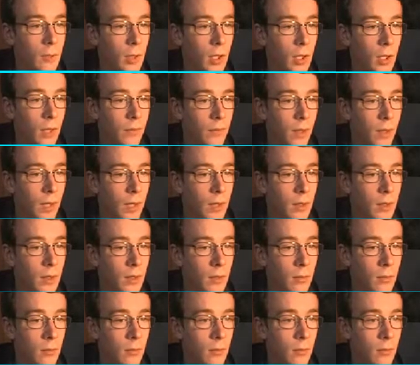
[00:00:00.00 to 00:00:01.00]
perfect.
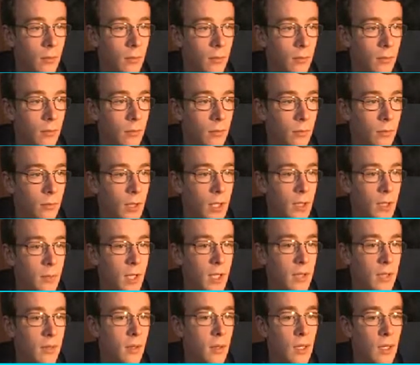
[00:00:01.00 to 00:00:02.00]
Please
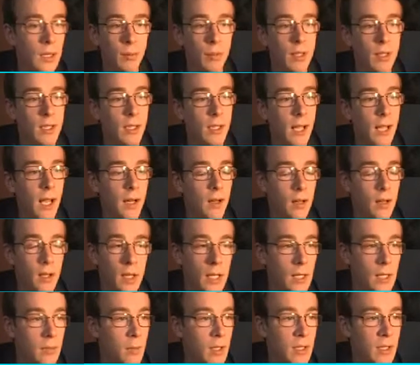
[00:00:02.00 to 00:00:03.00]
miss. He's missed again.
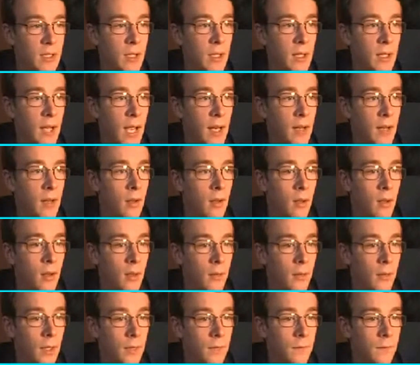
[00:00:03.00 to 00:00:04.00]
He's missed again.
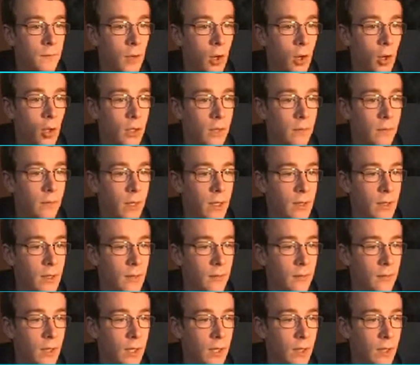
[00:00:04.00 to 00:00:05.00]
That's four defence
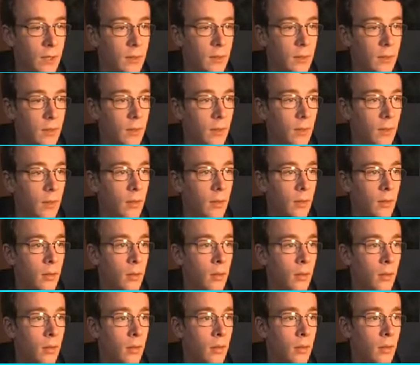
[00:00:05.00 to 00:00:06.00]
things.
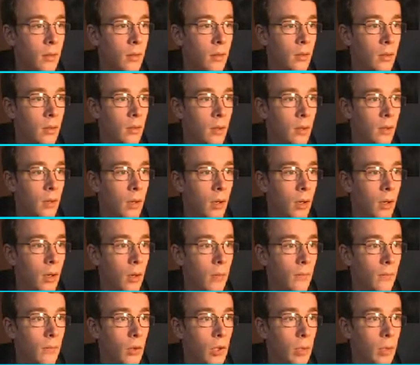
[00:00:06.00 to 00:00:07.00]
Oh,
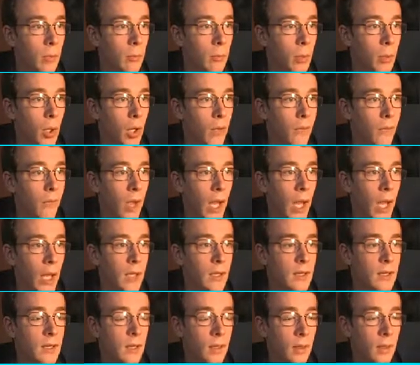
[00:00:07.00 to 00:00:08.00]
fucking
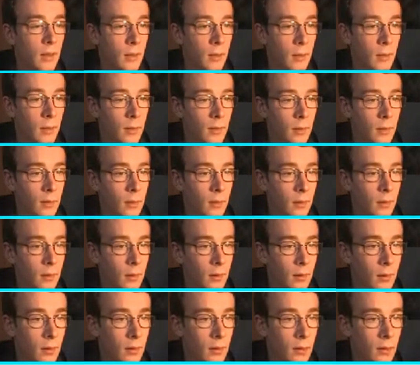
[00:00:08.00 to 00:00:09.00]
perfect.
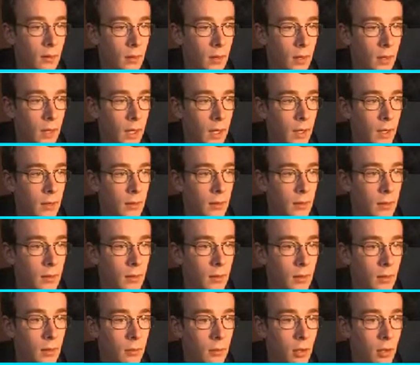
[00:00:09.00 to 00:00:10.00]
Yes.
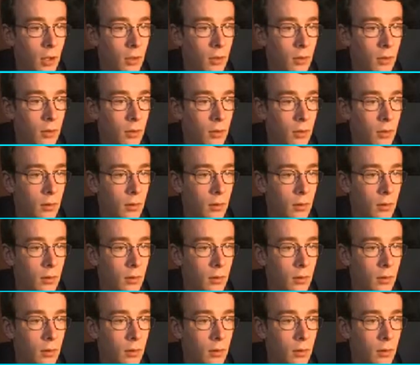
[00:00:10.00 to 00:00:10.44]
Come on.